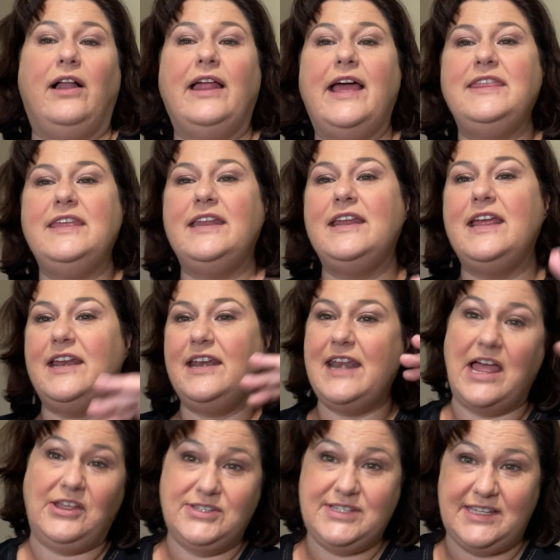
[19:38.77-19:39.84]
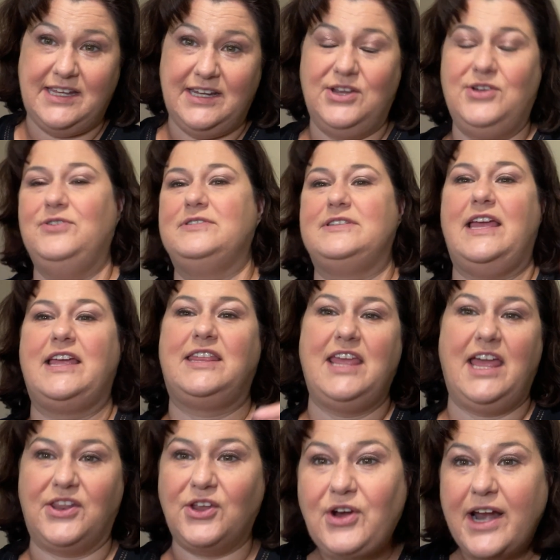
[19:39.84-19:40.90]
And then Nelson, who's like the
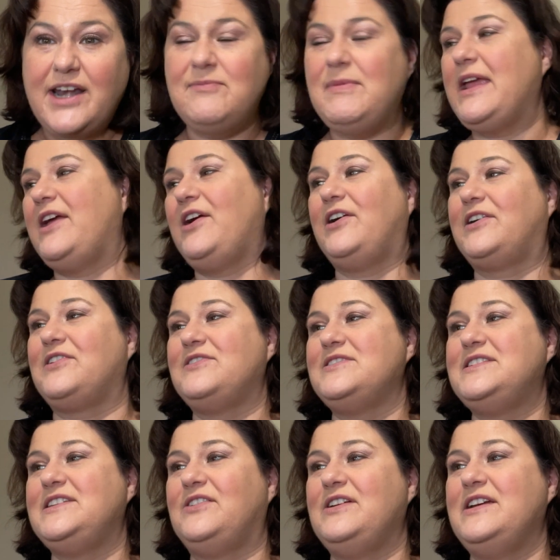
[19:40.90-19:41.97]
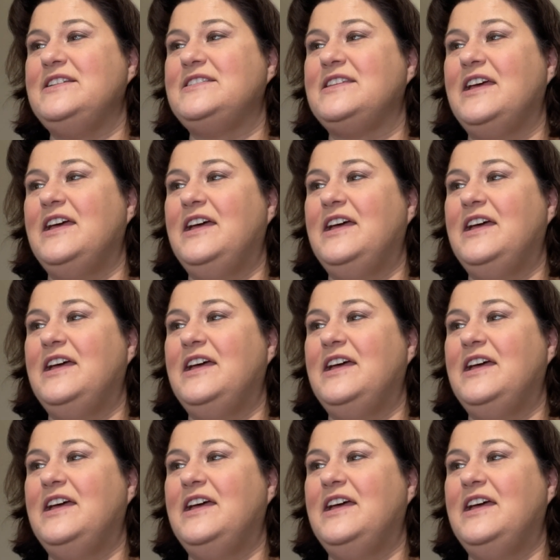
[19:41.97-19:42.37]
other kind of main character in the series,